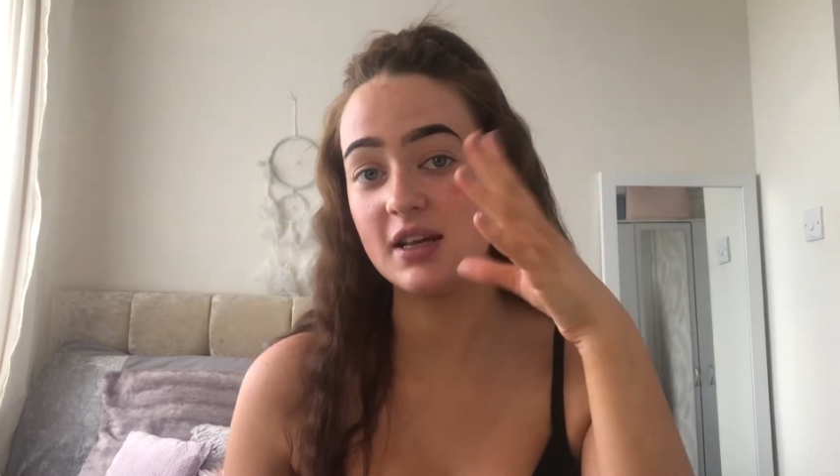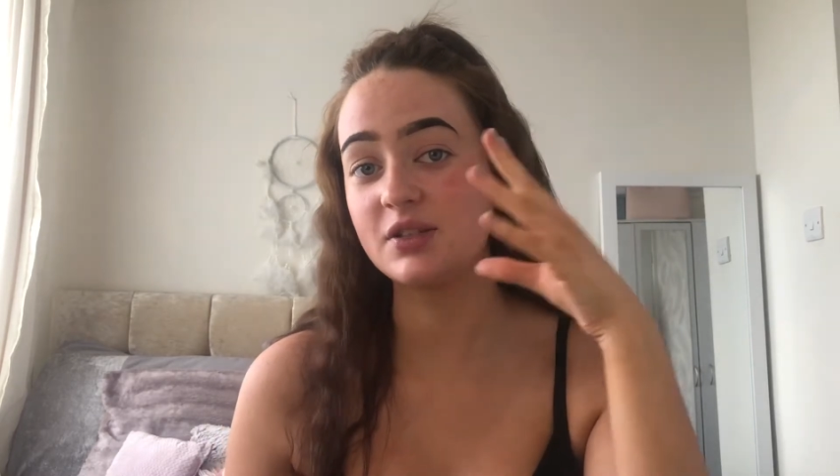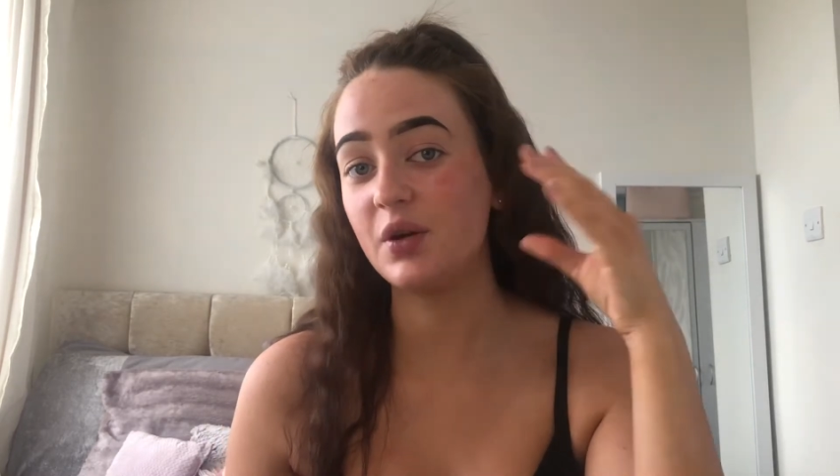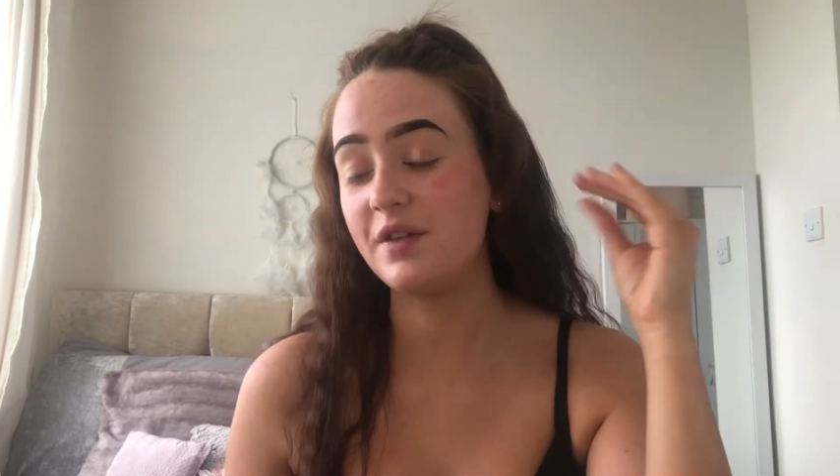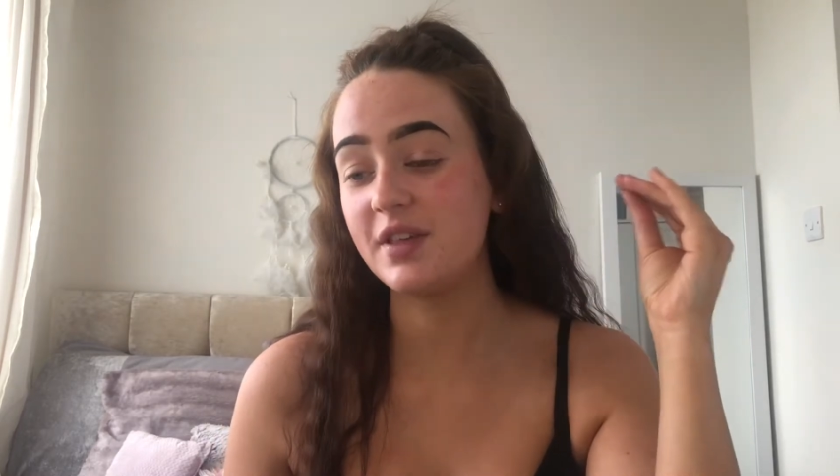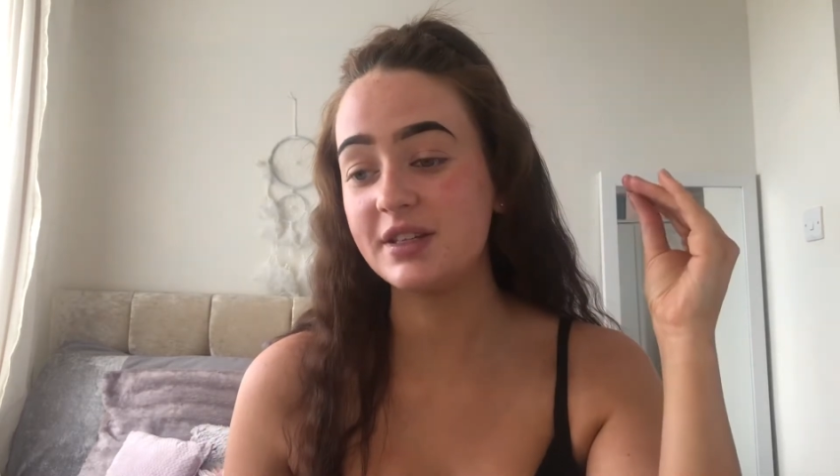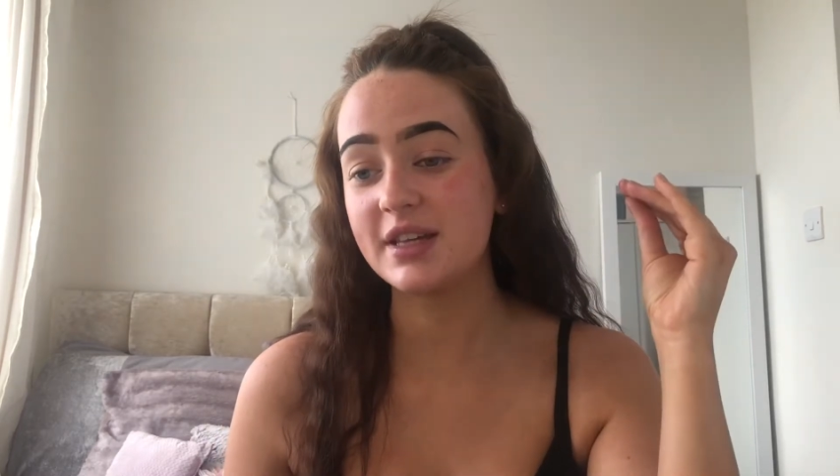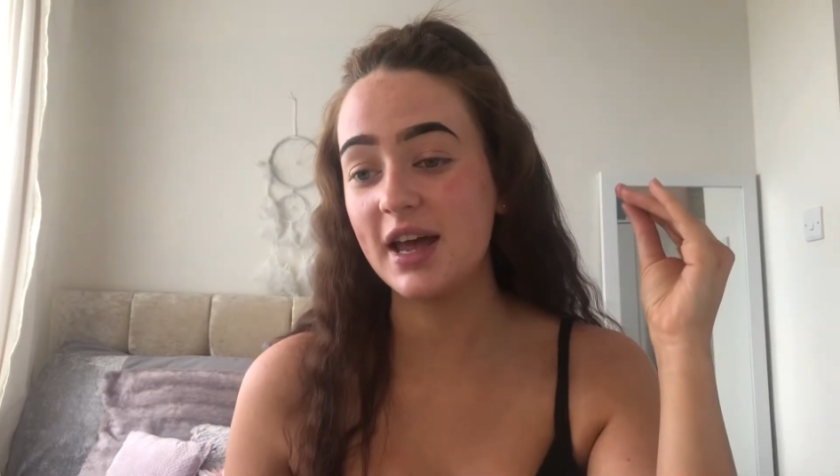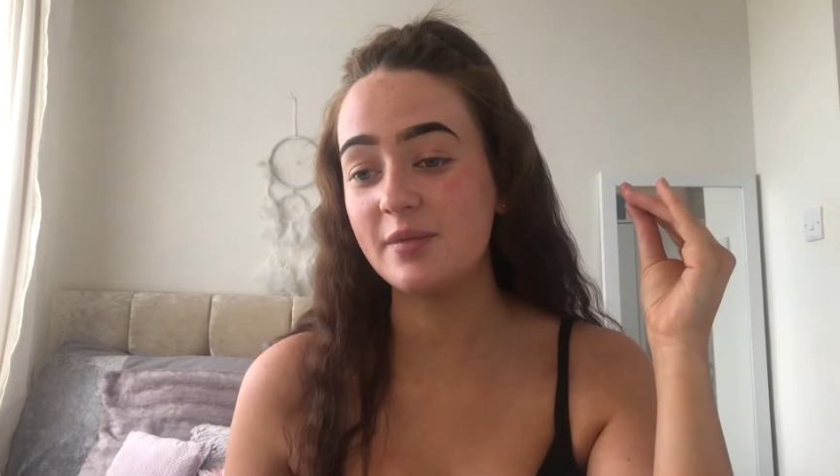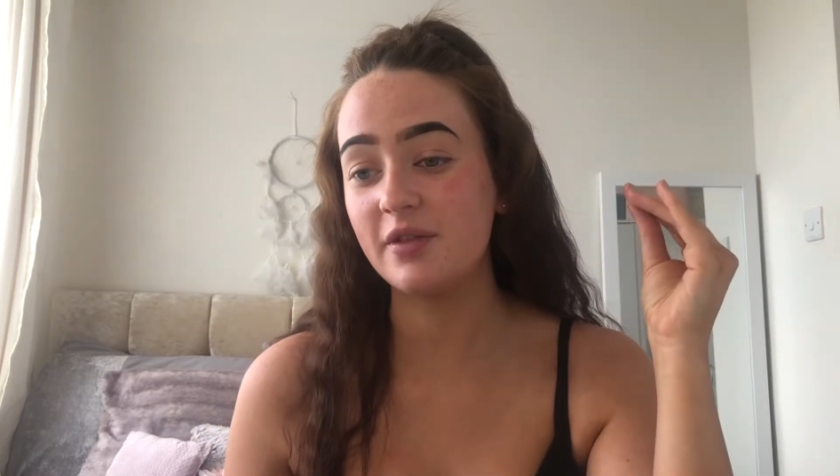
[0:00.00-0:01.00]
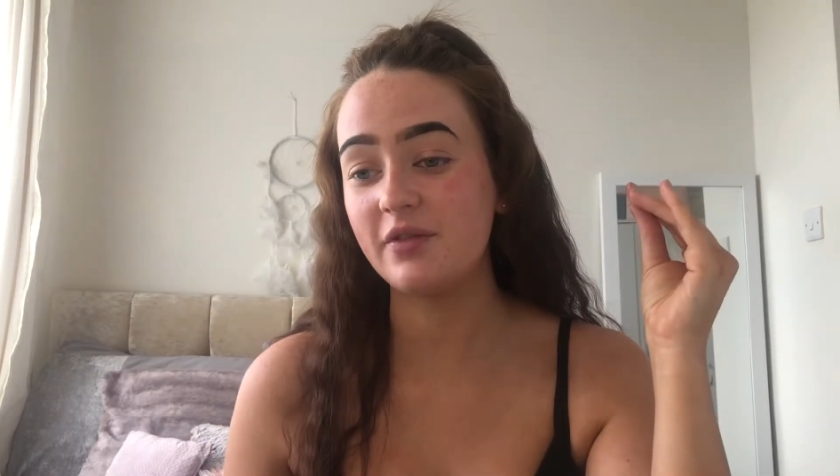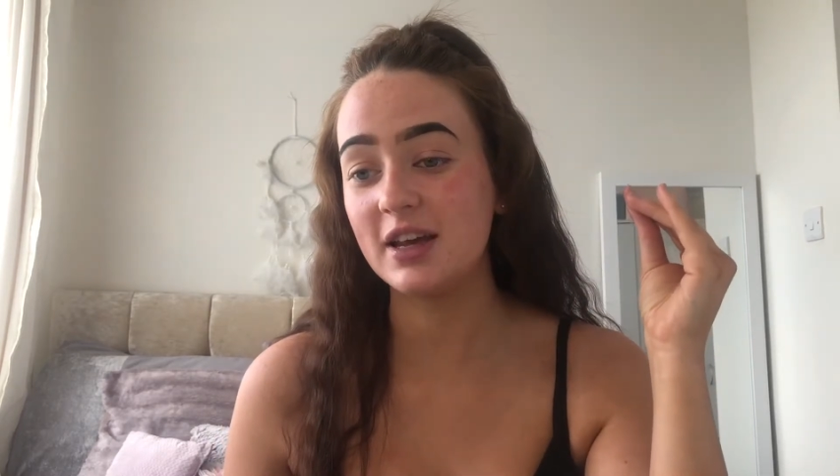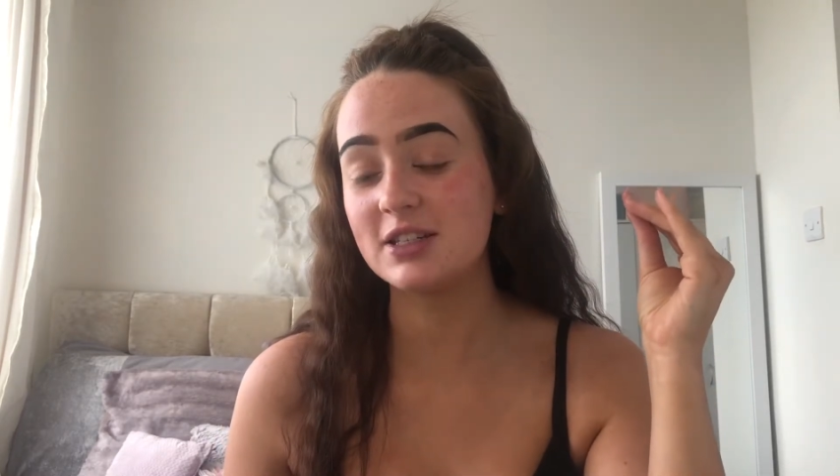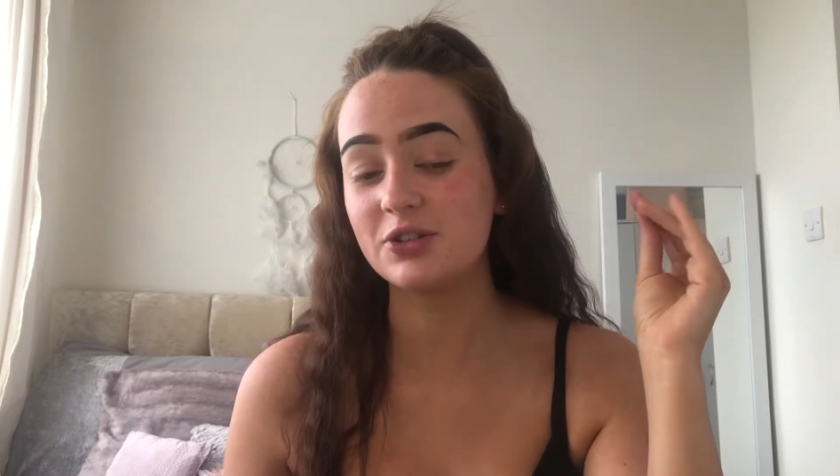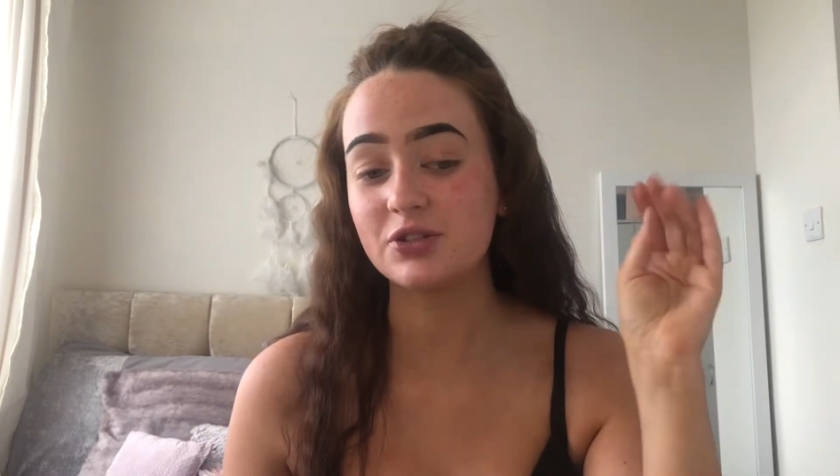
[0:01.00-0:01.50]
so if this side of my
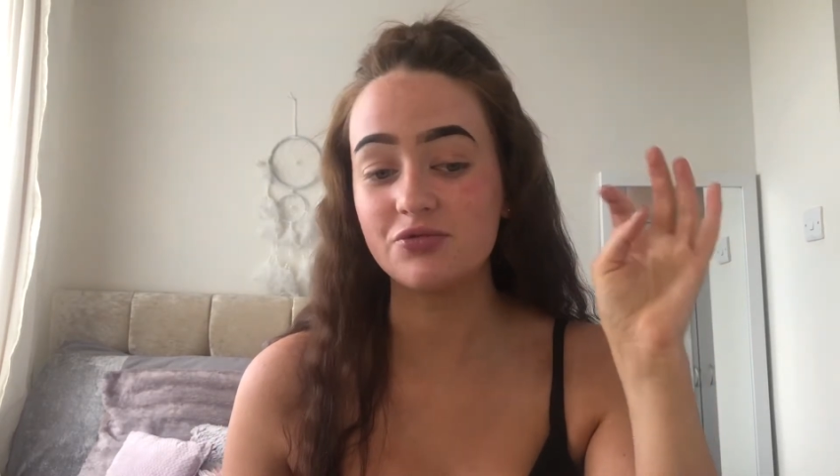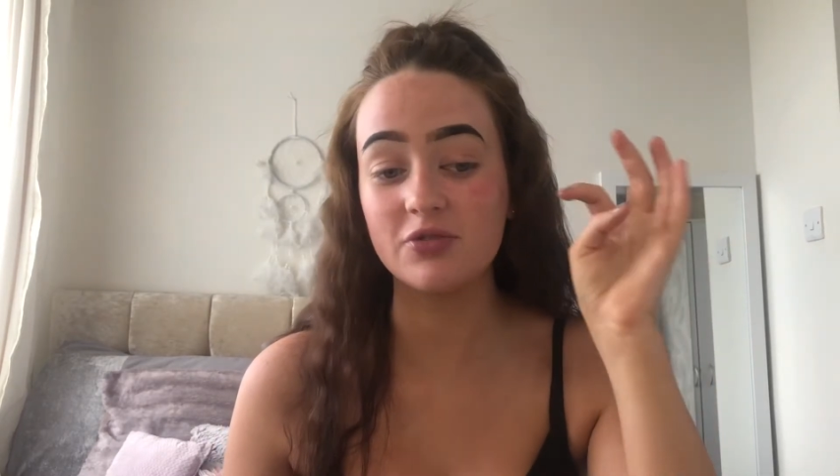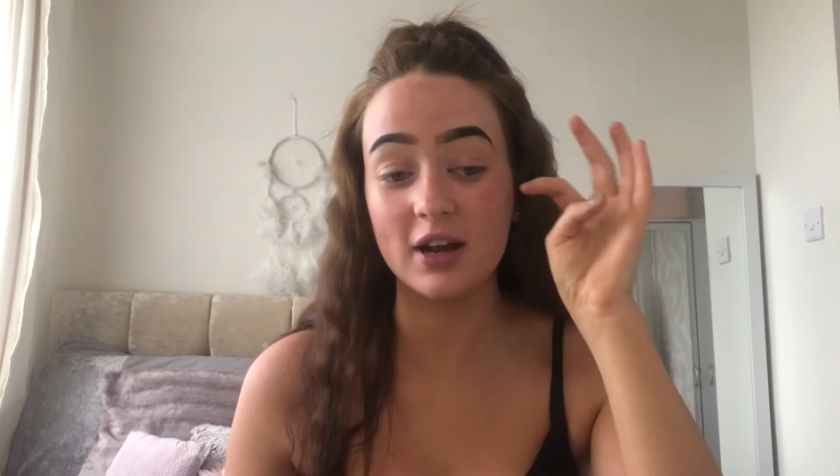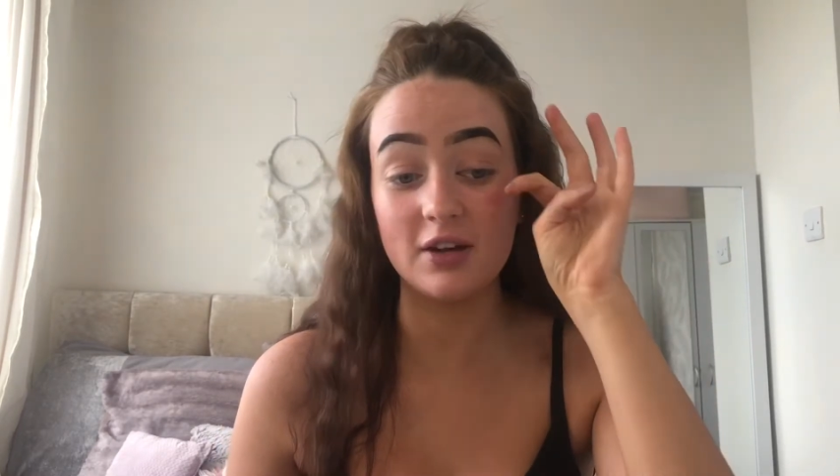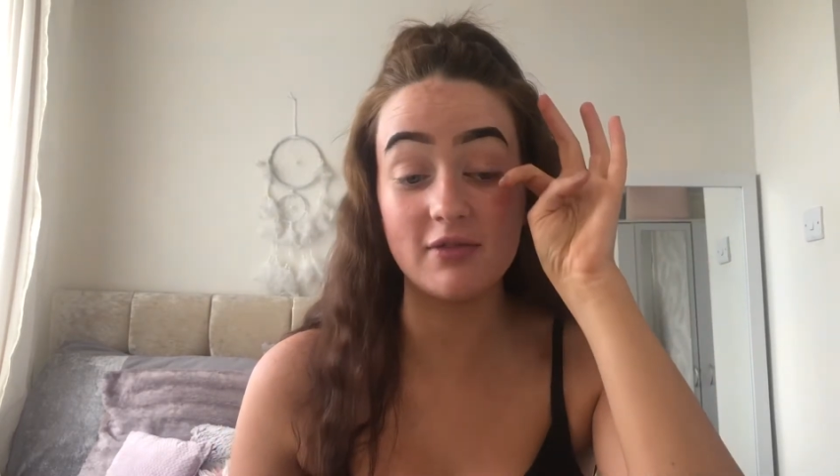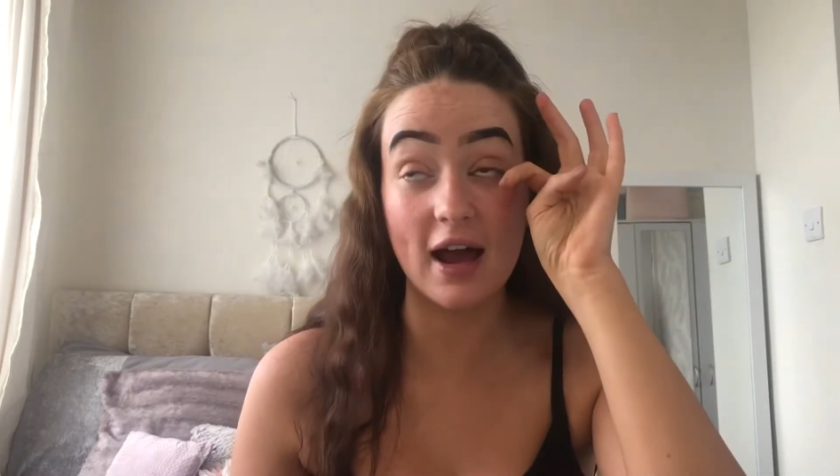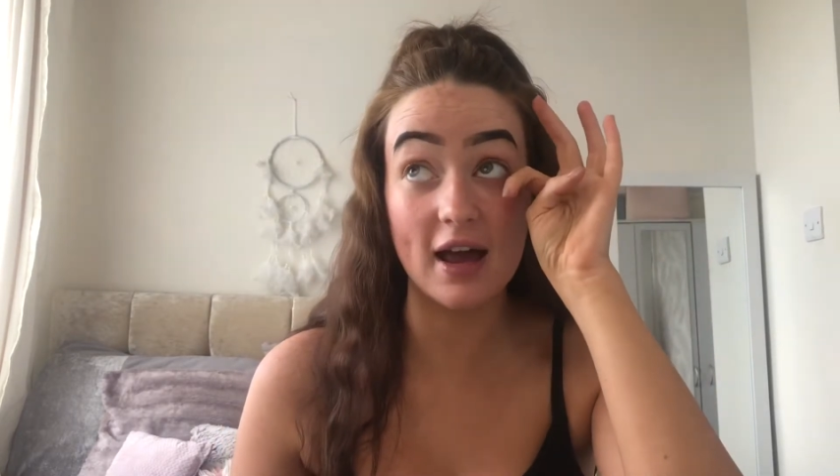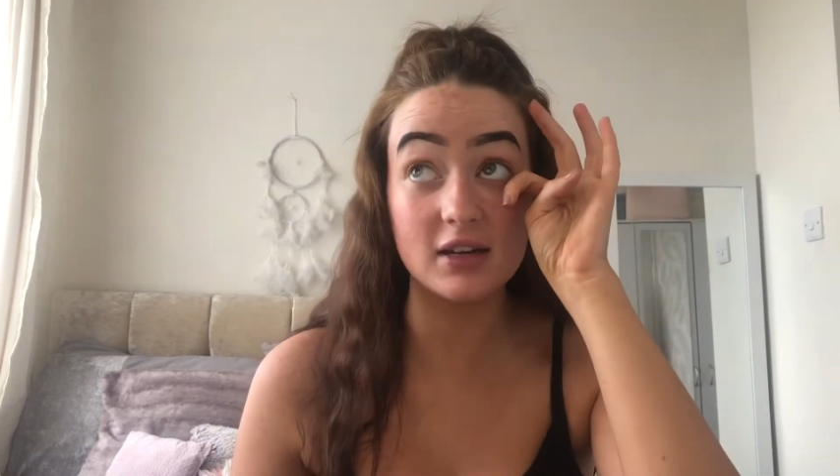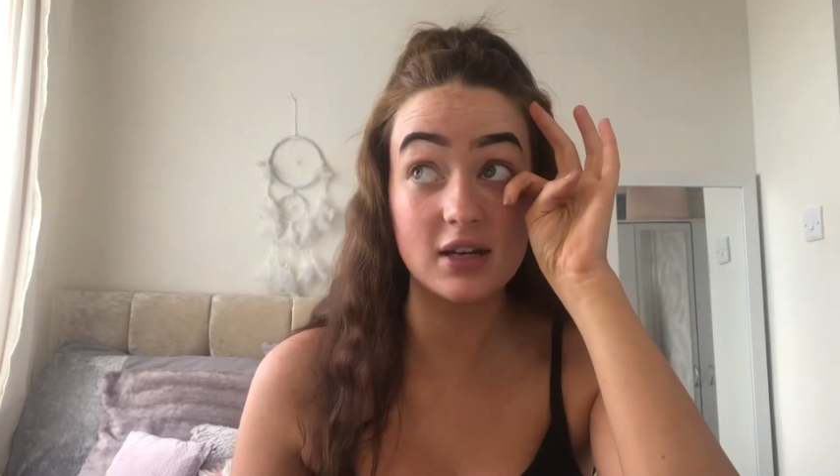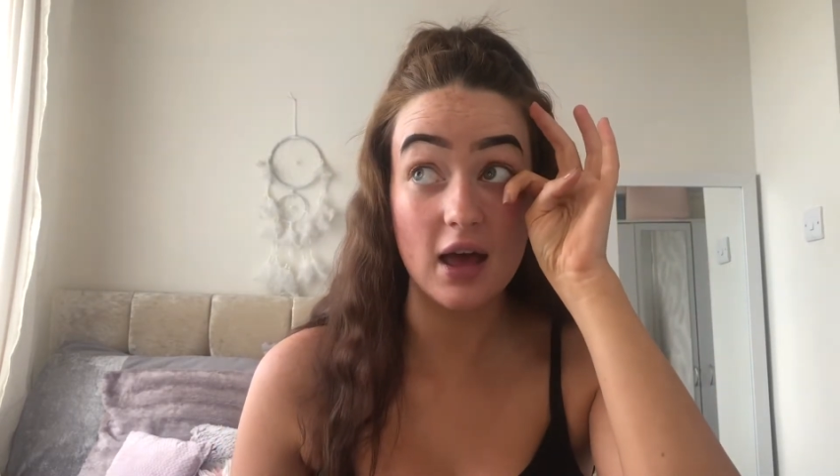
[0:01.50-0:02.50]
face looks really red,